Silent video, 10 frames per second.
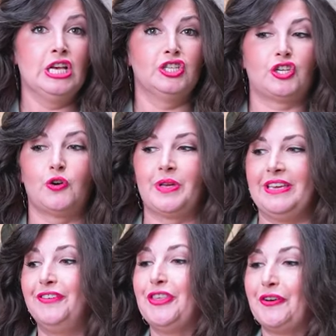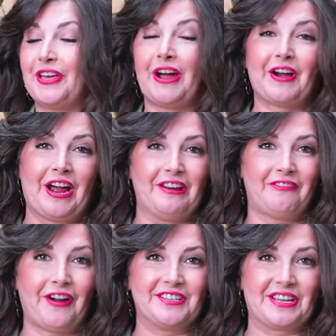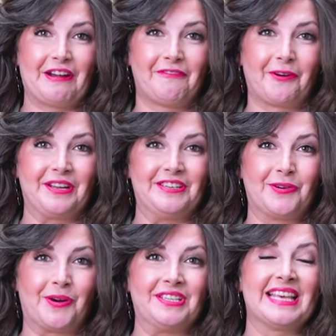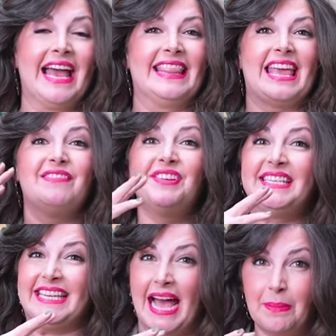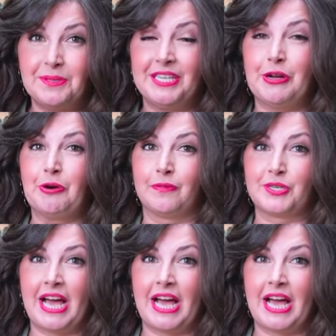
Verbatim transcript: So even though they are kind of hard to care for indoors, they've adapted over